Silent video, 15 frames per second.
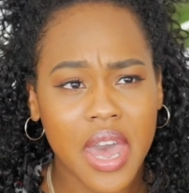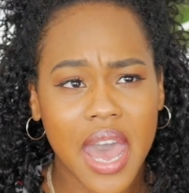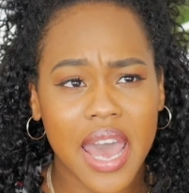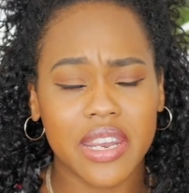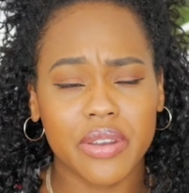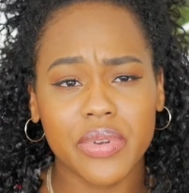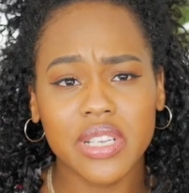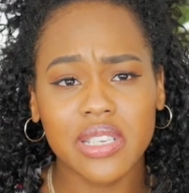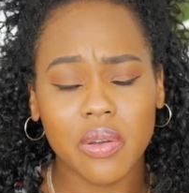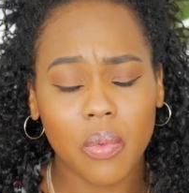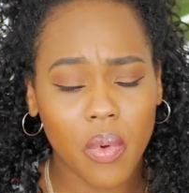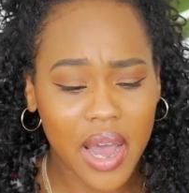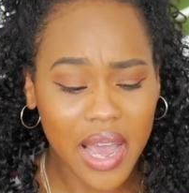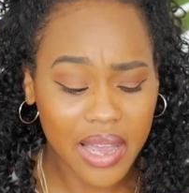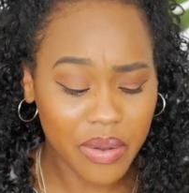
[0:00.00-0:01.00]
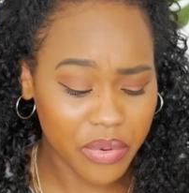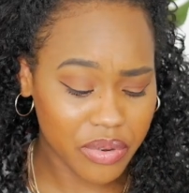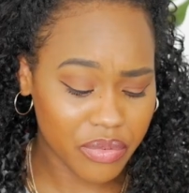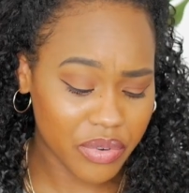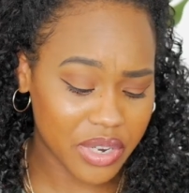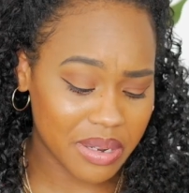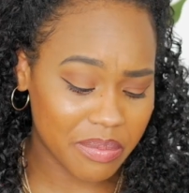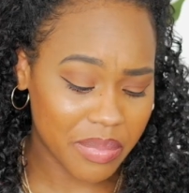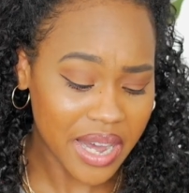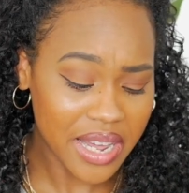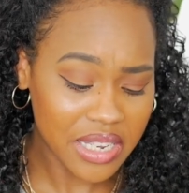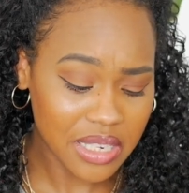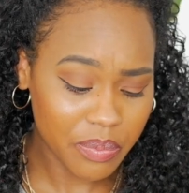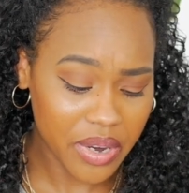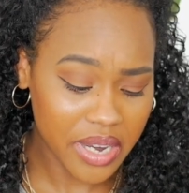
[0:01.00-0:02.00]
And the reason why I wouldn't really buy
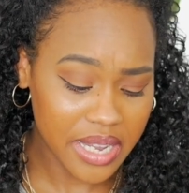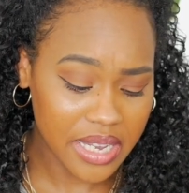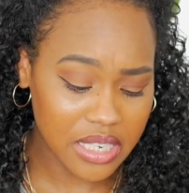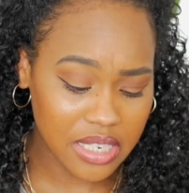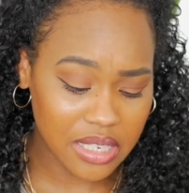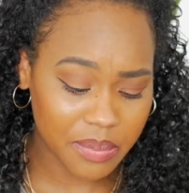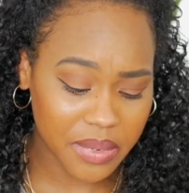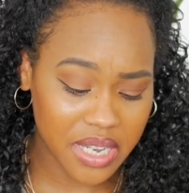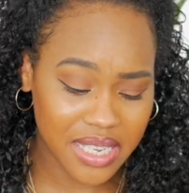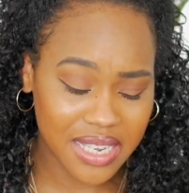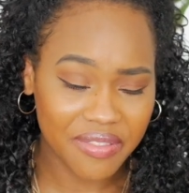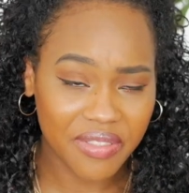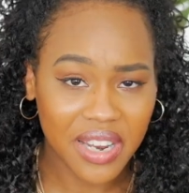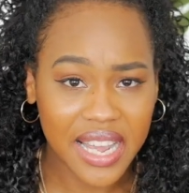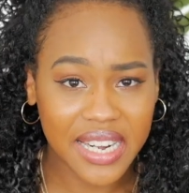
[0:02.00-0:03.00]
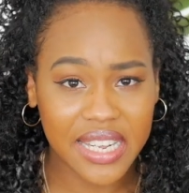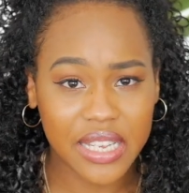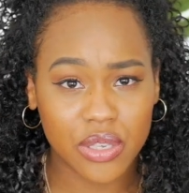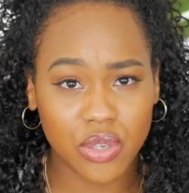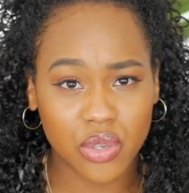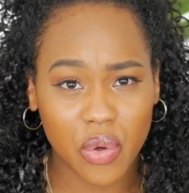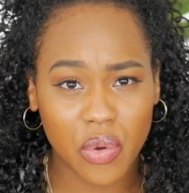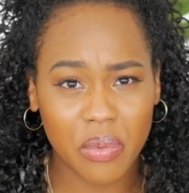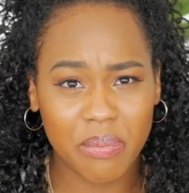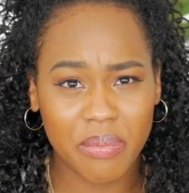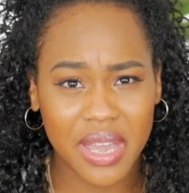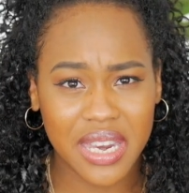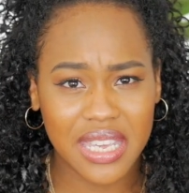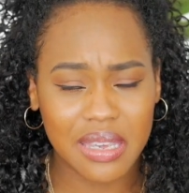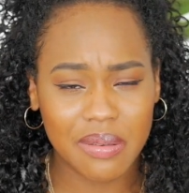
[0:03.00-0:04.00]
this product is just because I feel like there's so
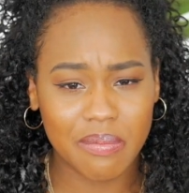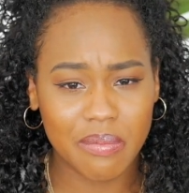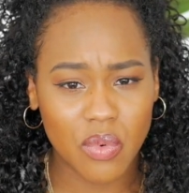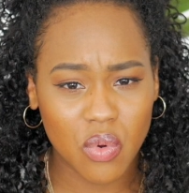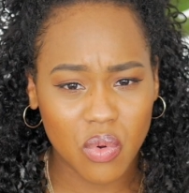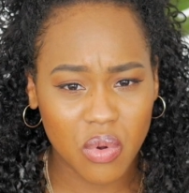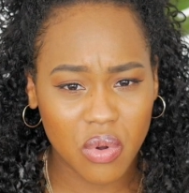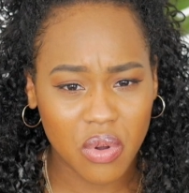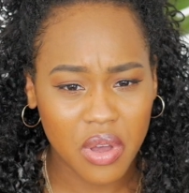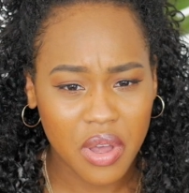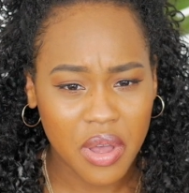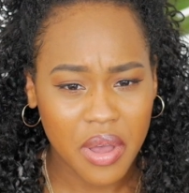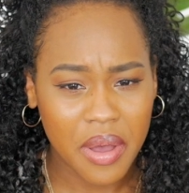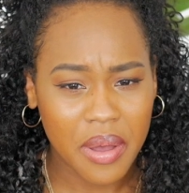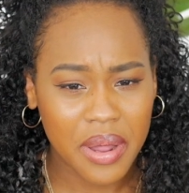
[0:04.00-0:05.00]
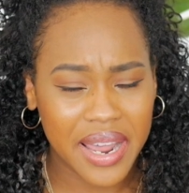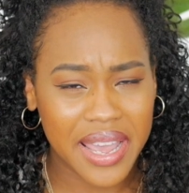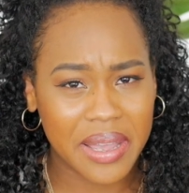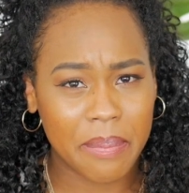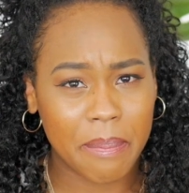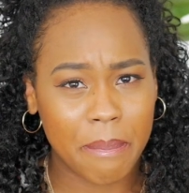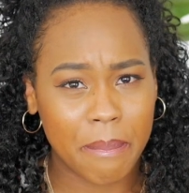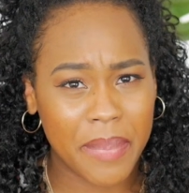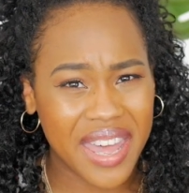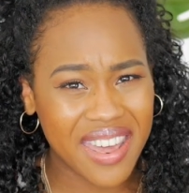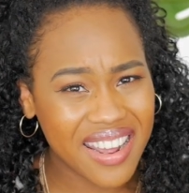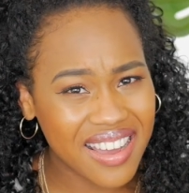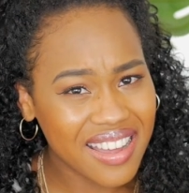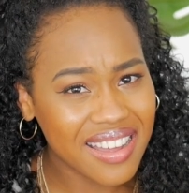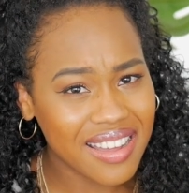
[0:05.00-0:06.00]
many more like
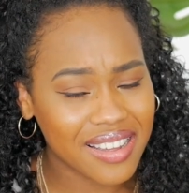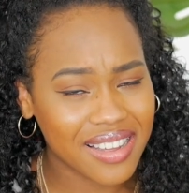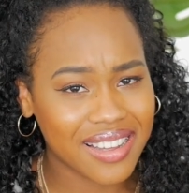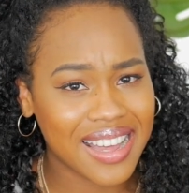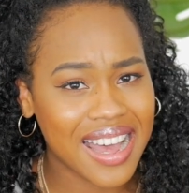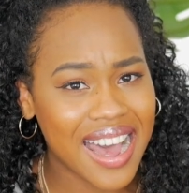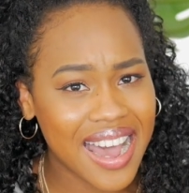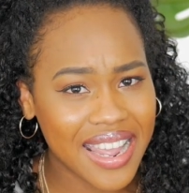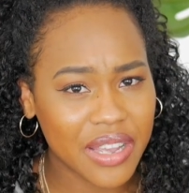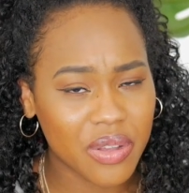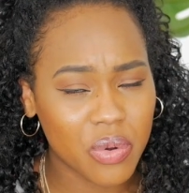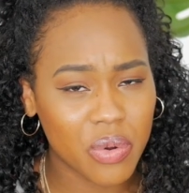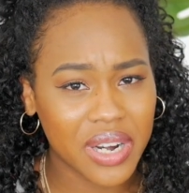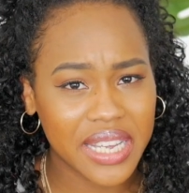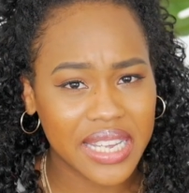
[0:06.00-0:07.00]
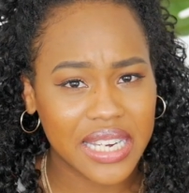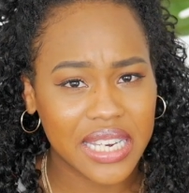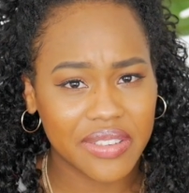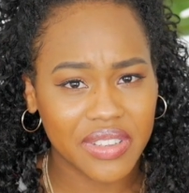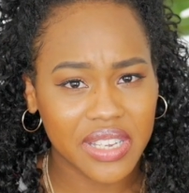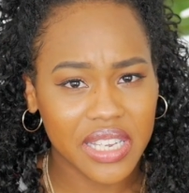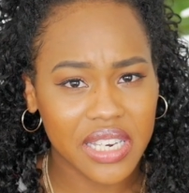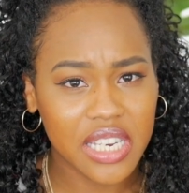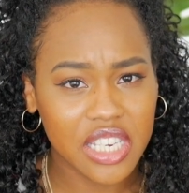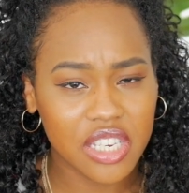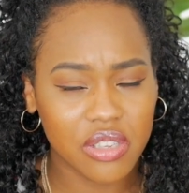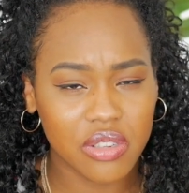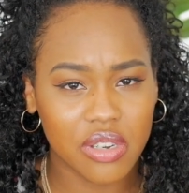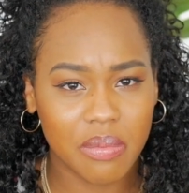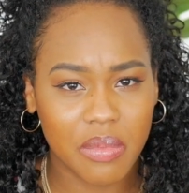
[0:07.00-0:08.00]
better high quality leave-in
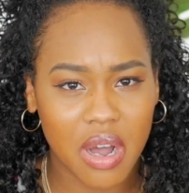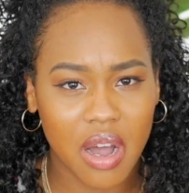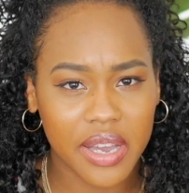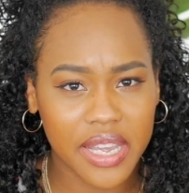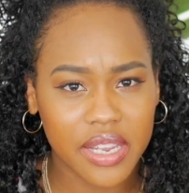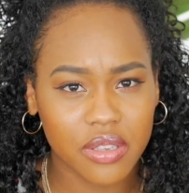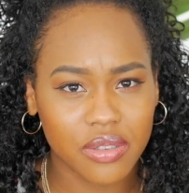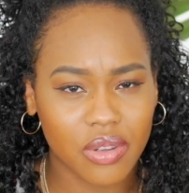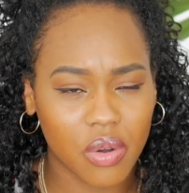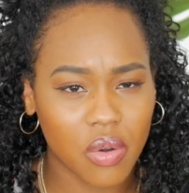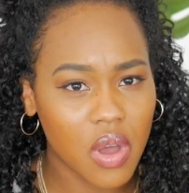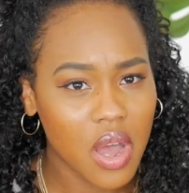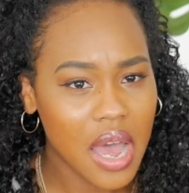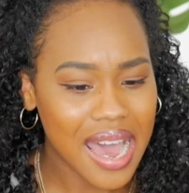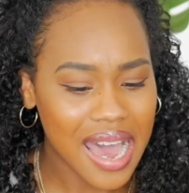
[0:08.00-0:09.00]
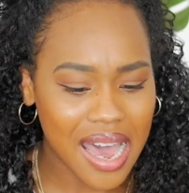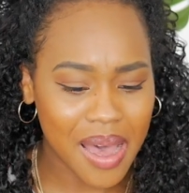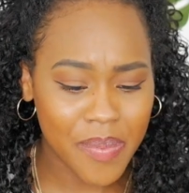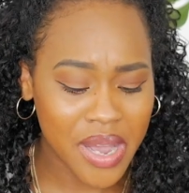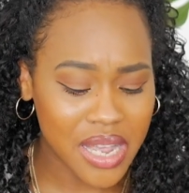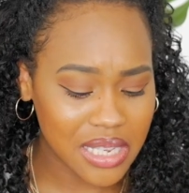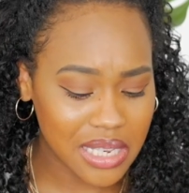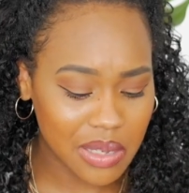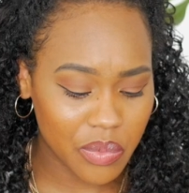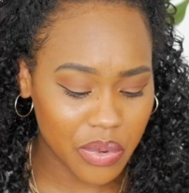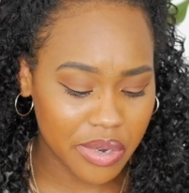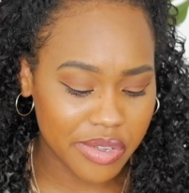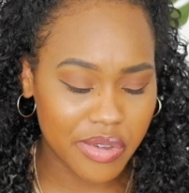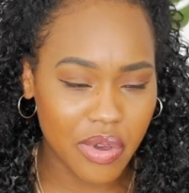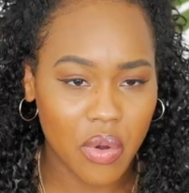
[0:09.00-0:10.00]
conditioners on the market. So I personally
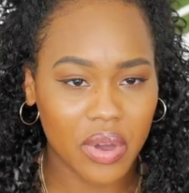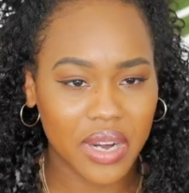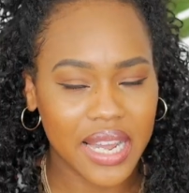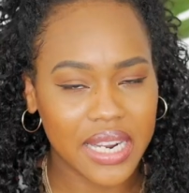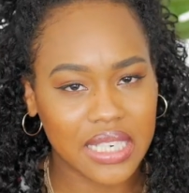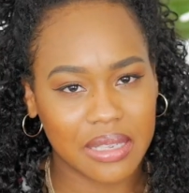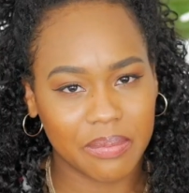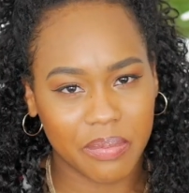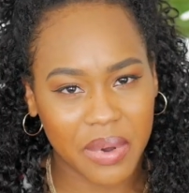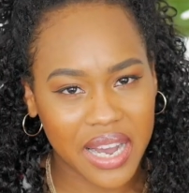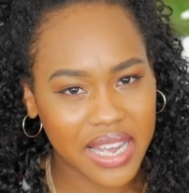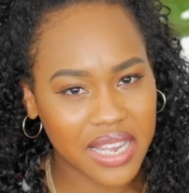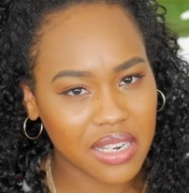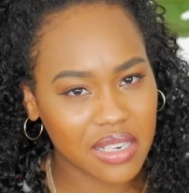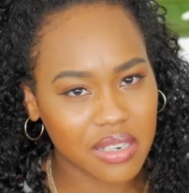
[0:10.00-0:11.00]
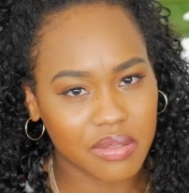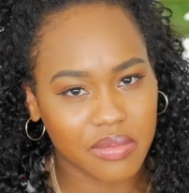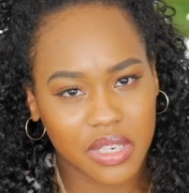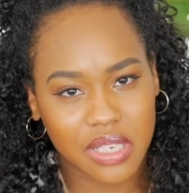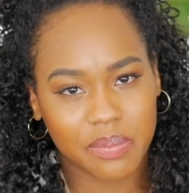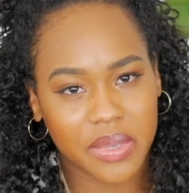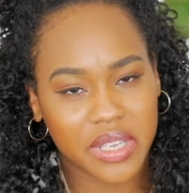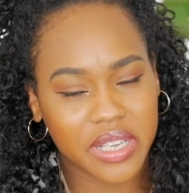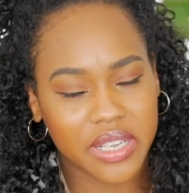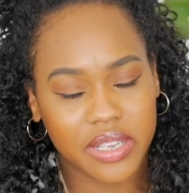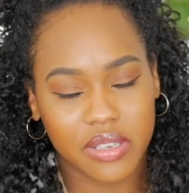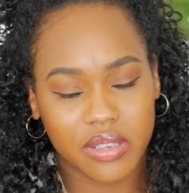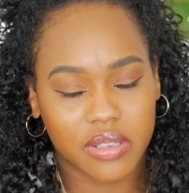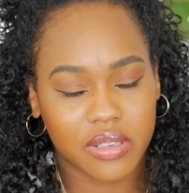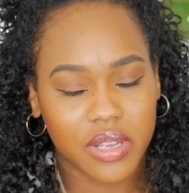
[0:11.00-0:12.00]
wouldn't go and actually buy it, just
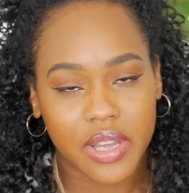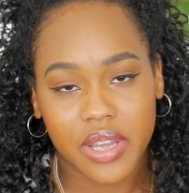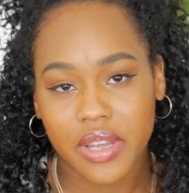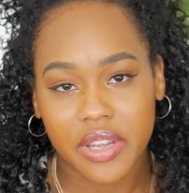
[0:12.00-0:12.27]
because